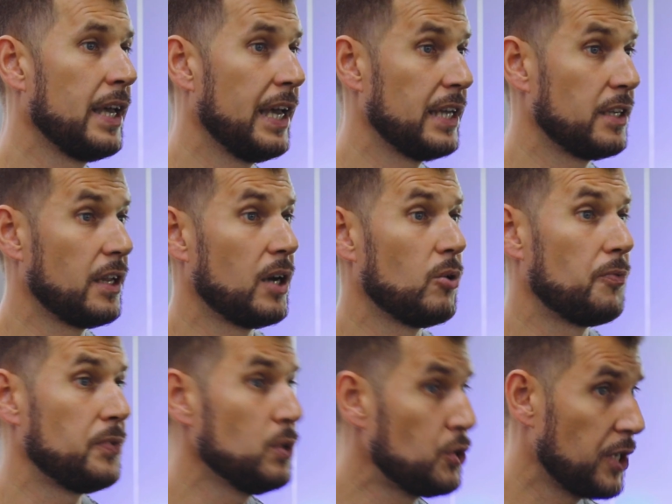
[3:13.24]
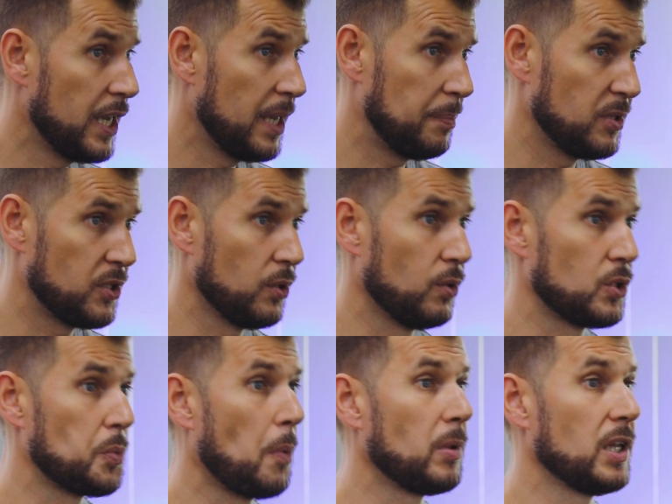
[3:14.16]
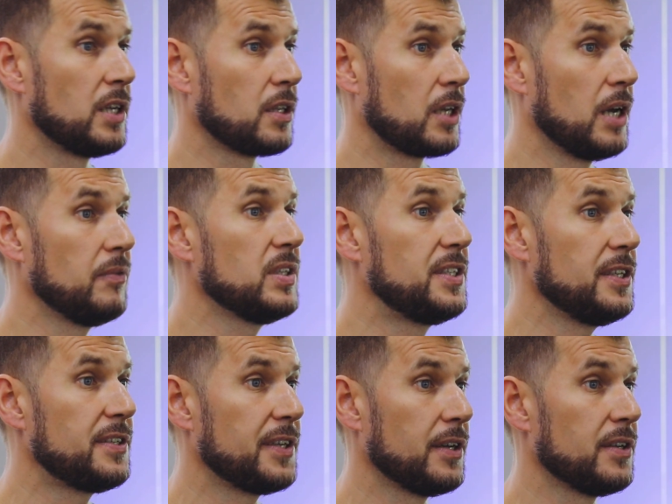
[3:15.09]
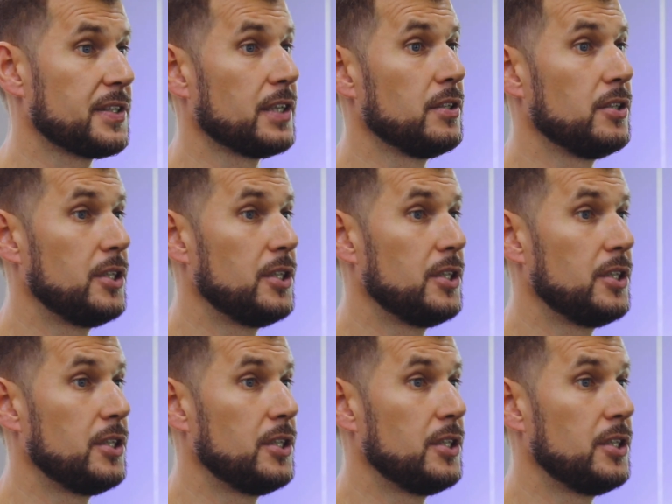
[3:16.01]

And in our future episodes, we will uncover details and